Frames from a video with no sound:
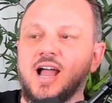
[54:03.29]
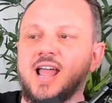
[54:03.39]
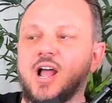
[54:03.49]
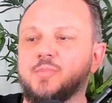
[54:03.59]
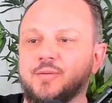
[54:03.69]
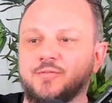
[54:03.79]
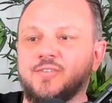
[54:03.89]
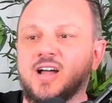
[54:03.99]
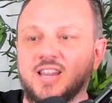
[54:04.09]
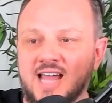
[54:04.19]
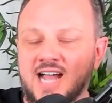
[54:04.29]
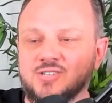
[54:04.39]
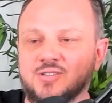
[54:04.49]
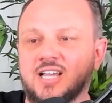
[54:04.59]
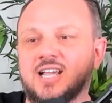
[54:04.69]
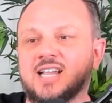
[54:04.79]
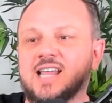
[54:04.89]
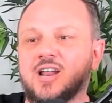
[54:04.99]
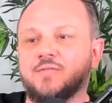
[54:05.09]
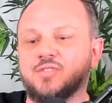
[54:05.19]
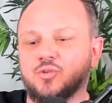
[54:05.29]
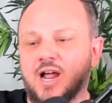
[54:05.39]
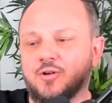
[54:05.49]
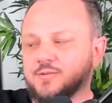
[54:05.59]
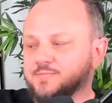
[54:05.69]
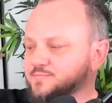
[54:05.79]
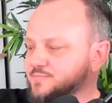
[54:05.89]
I helped them fund that so they could get that off the ground.